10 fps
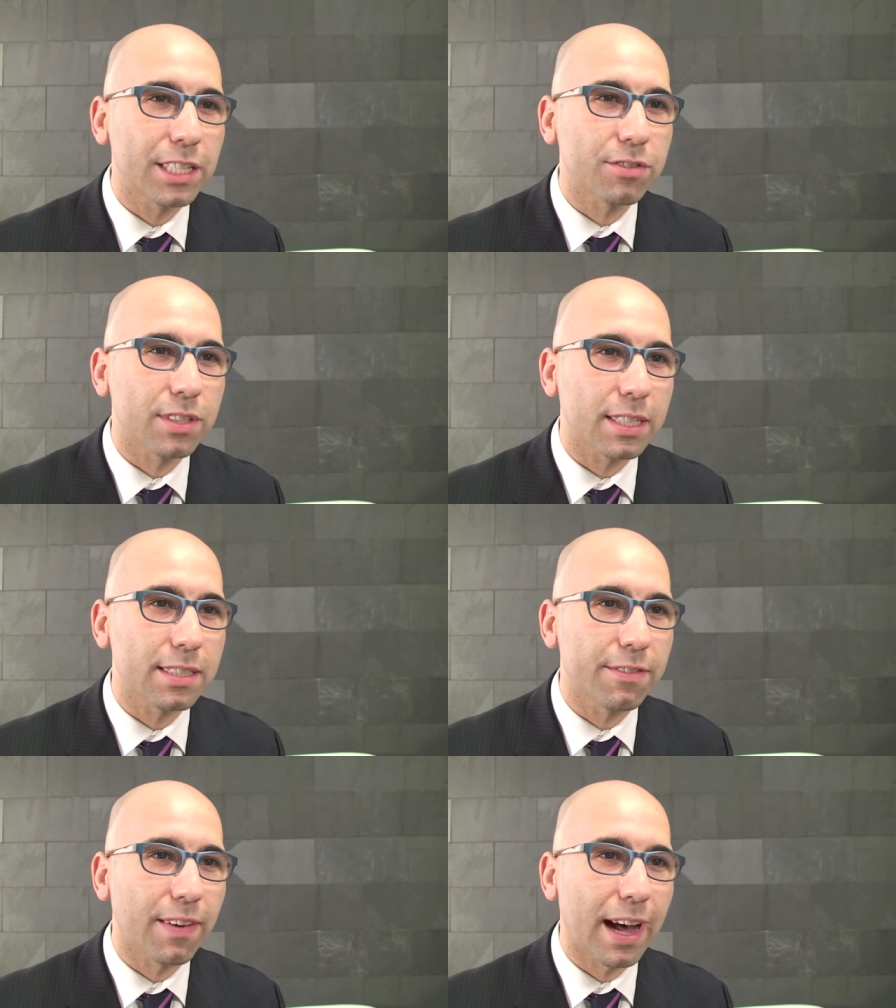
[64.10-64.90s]
age of
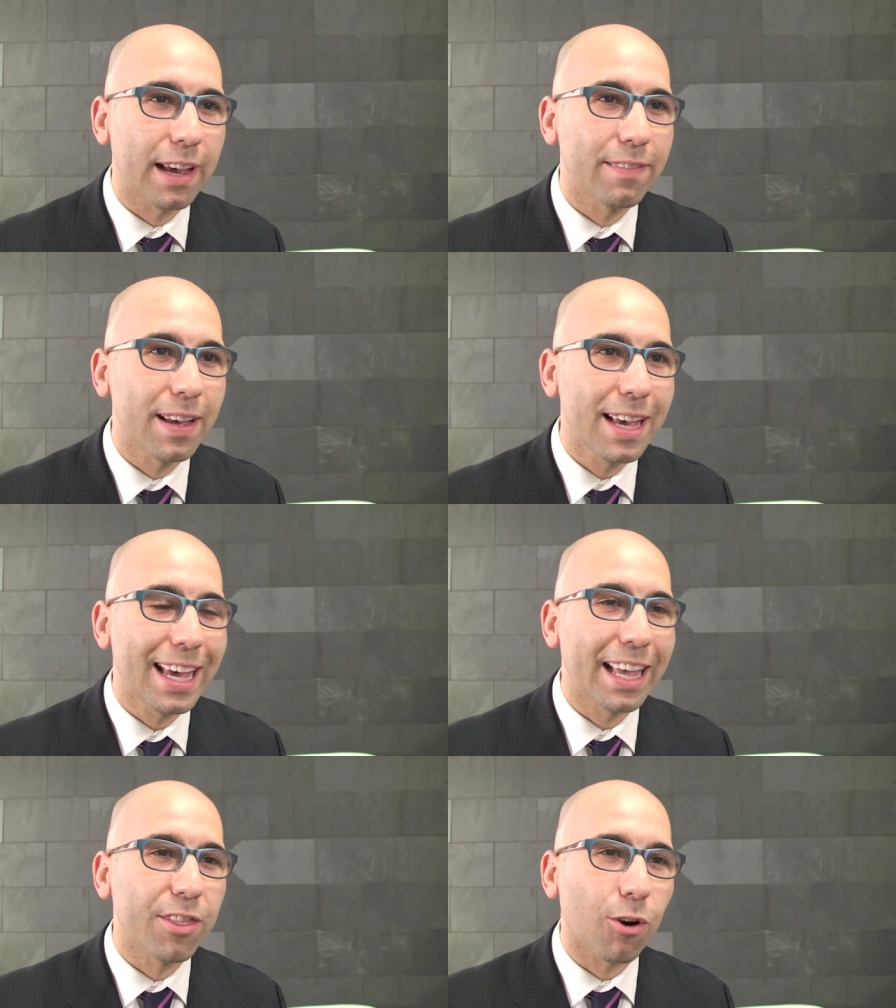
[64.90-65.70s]
sixty-five,
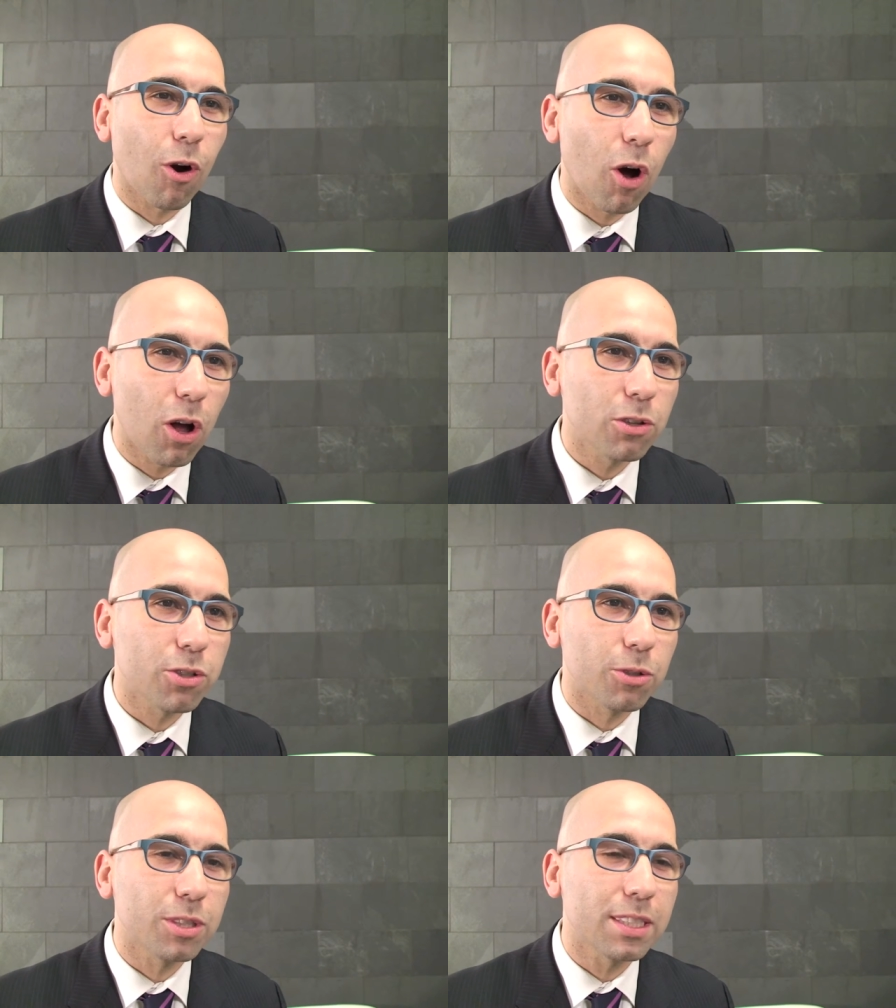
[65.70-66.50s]
and they're
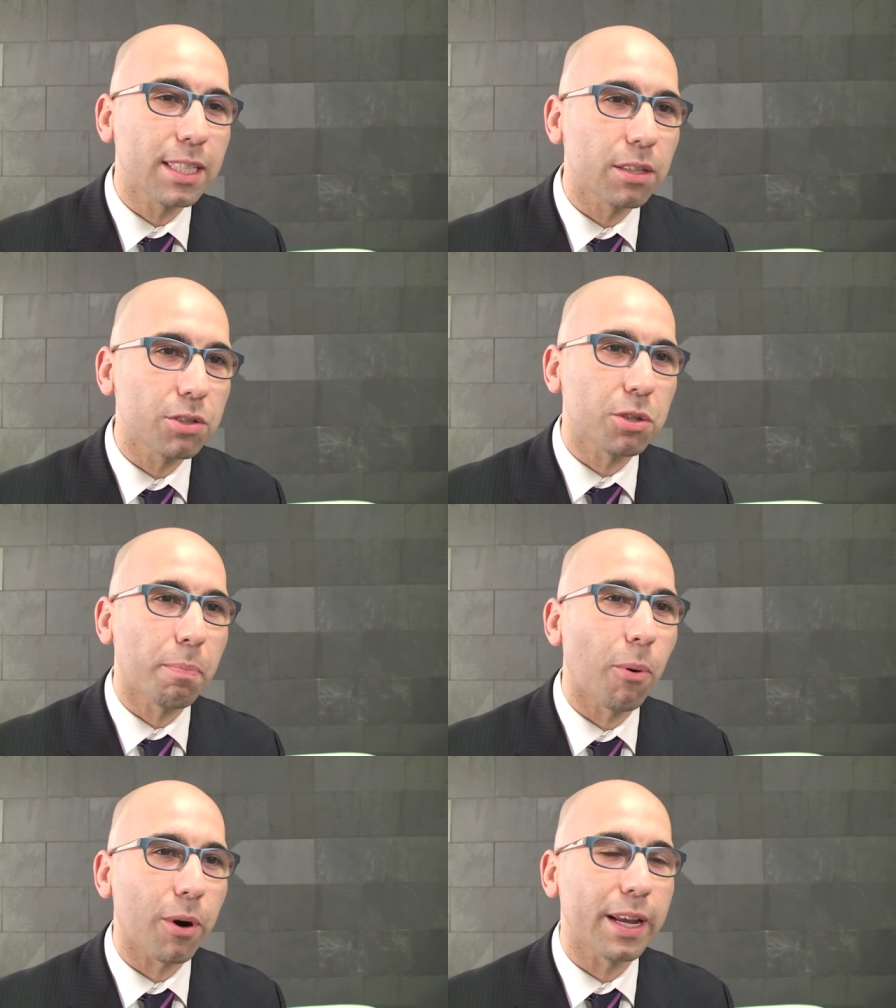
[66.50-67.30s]
also still
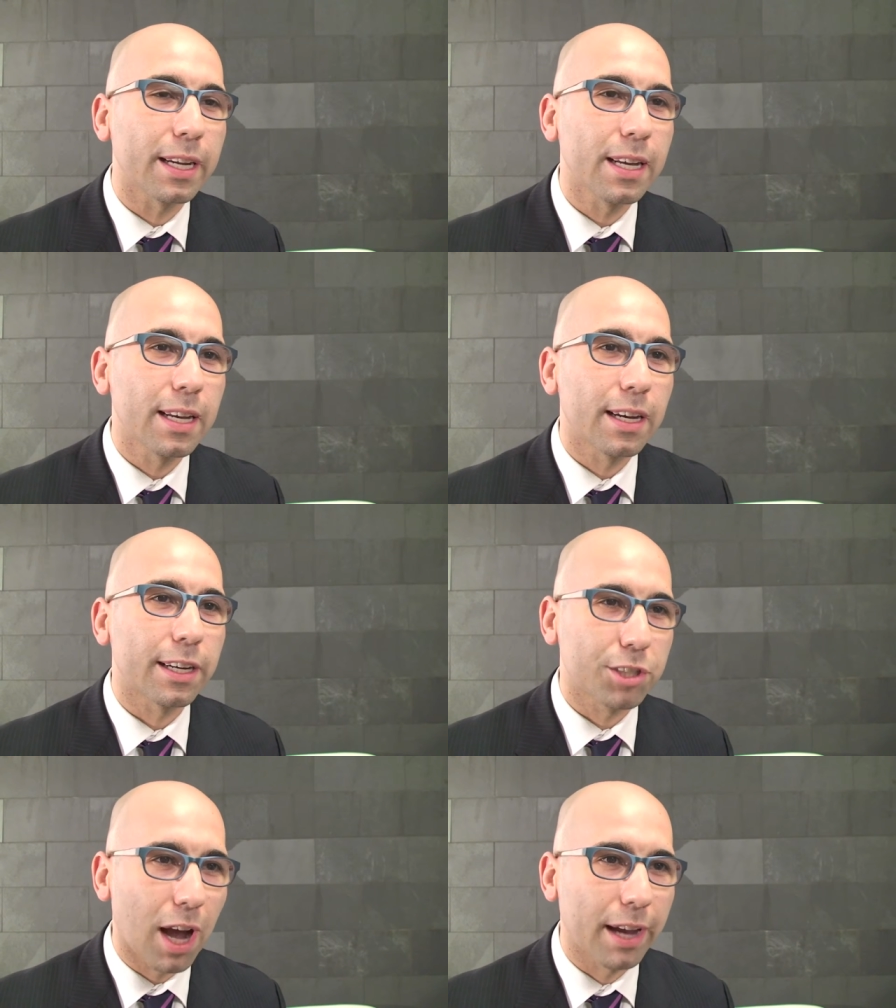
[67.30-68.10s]
supporting
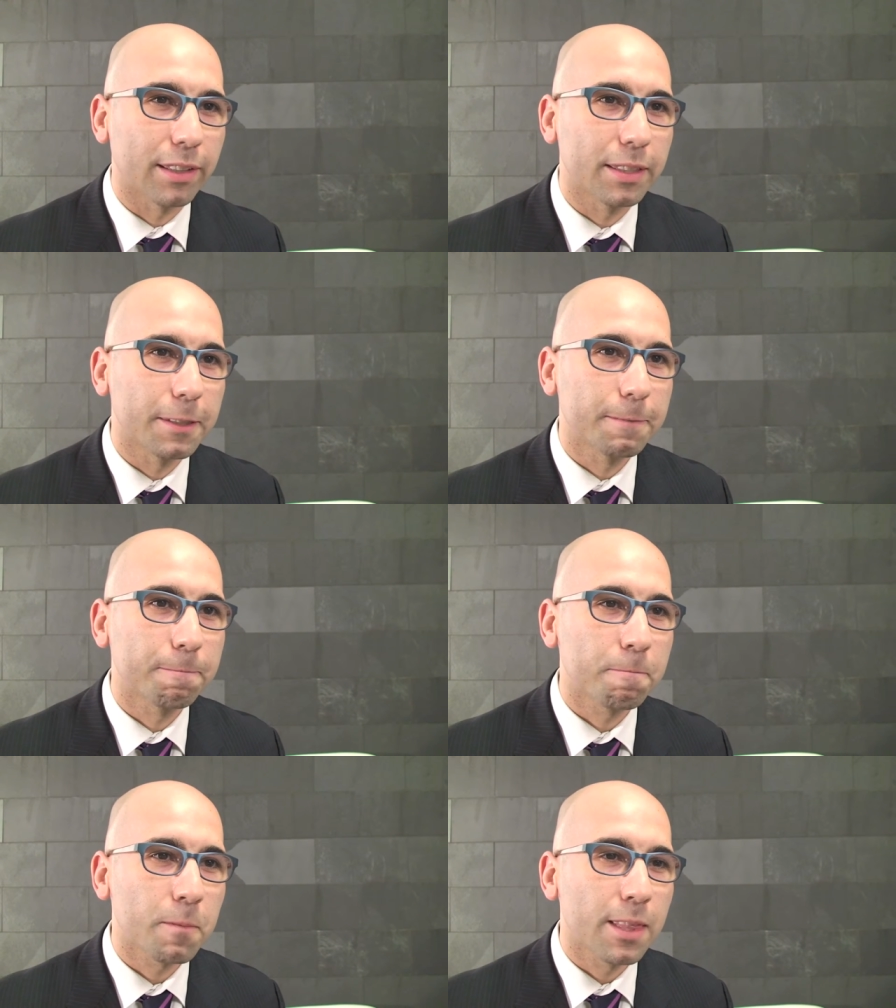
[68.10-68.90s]
a child.
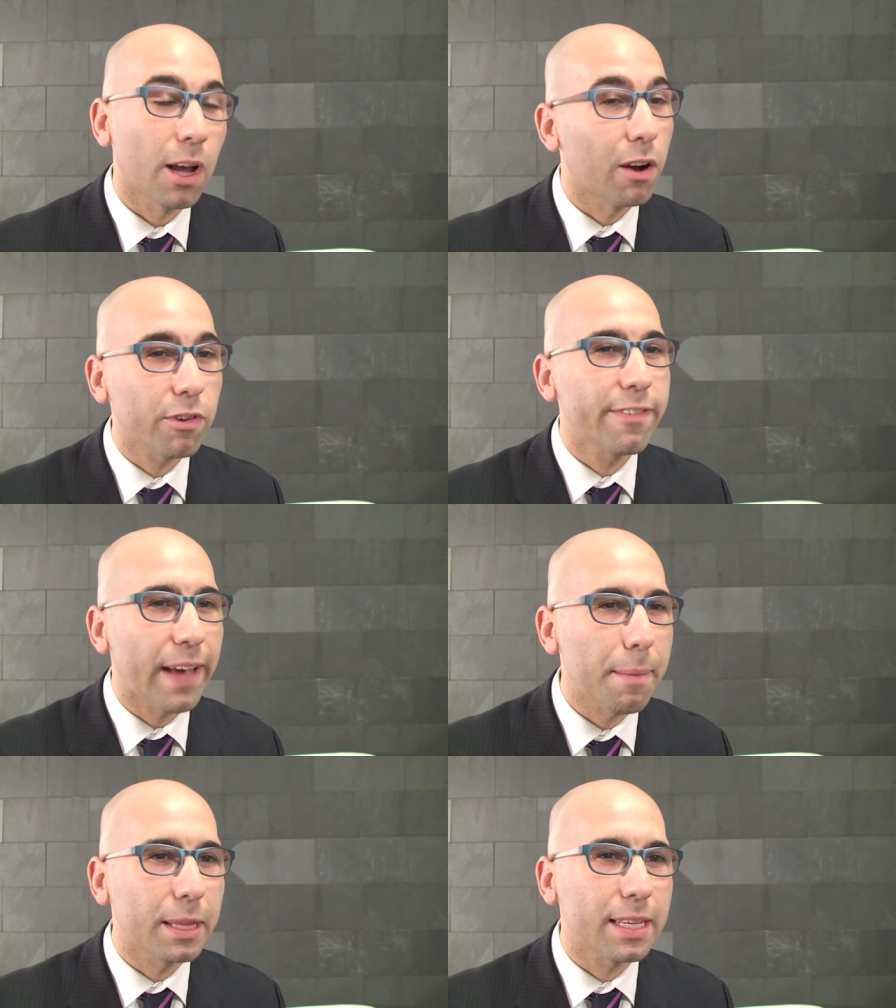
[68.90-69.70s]
Now, every
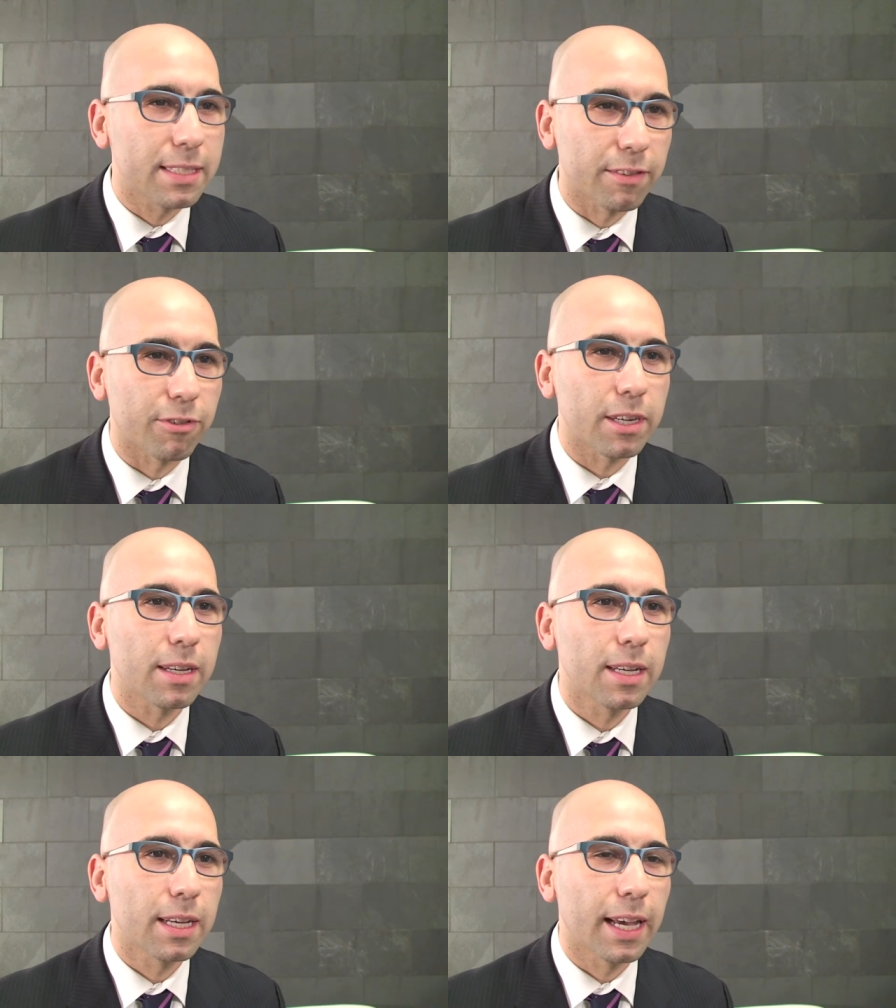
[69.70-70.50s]
family is different,
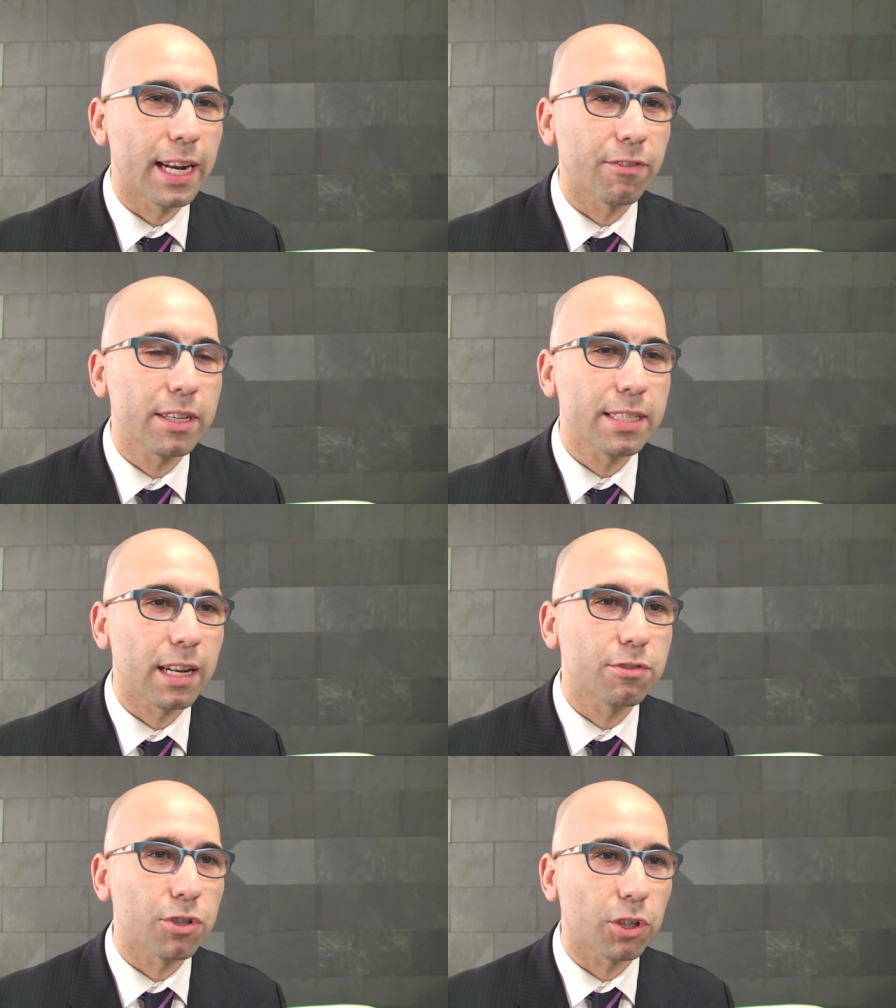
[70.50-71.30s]
and every
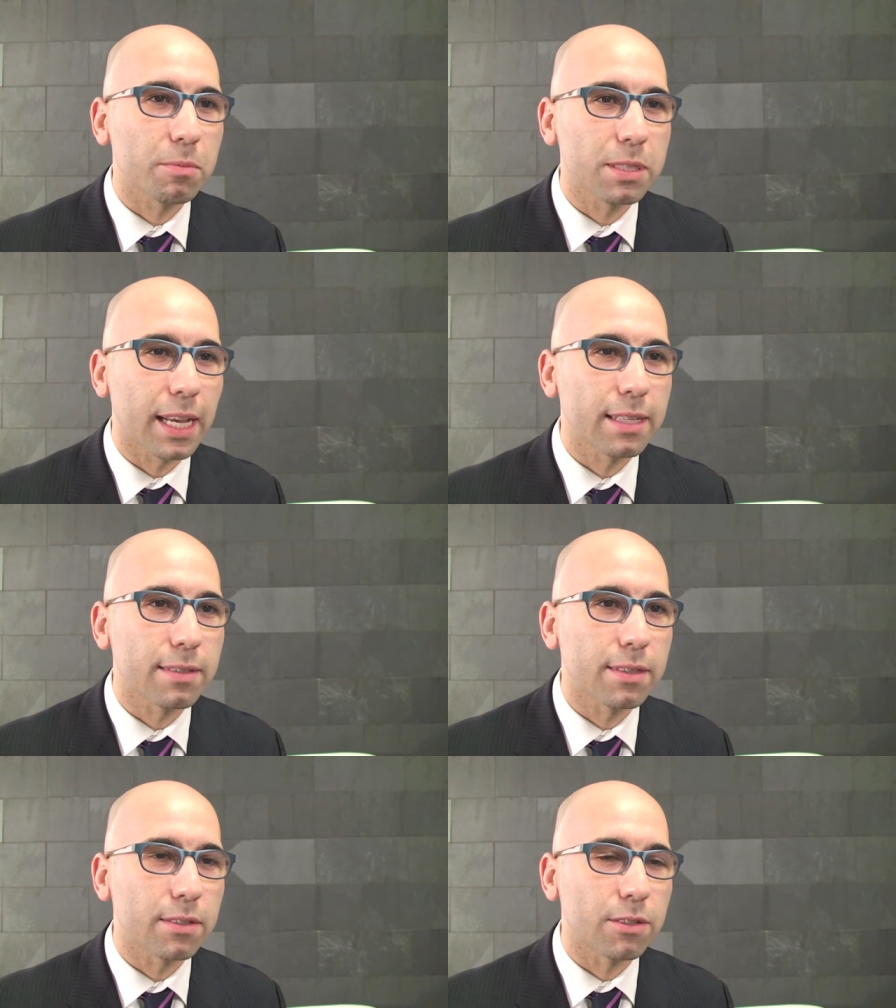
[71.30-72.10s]
set of
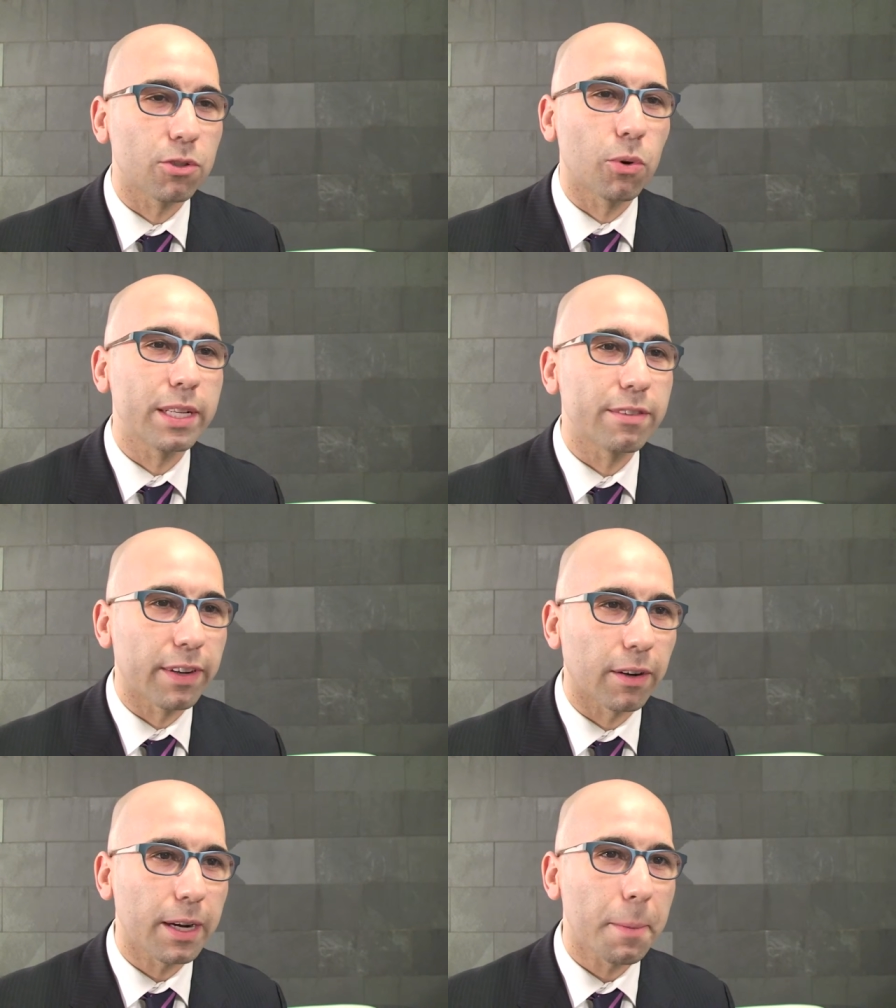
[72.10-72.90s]
circumstances is going to
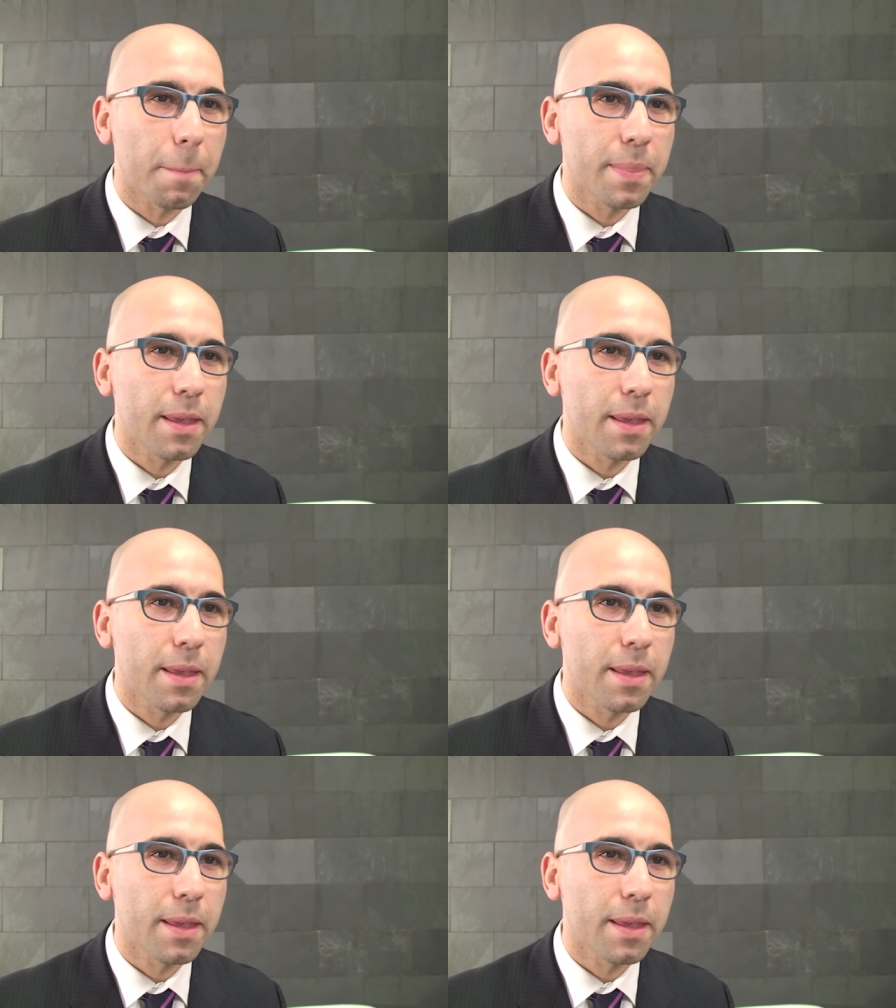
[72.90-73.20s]
vary.